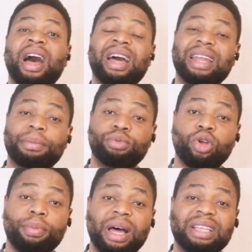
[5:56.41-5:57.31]
an
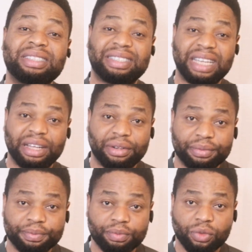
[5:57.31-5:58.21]
abnormal
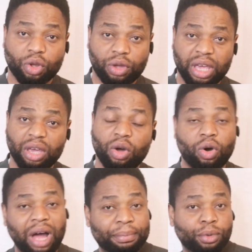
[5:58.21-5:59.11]
cell, okay,
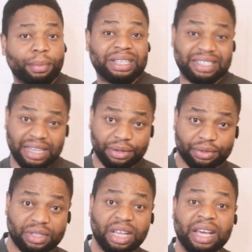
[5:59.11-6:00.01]
or abnormal
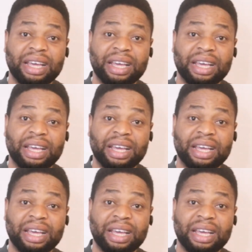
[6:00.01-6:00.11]
cells.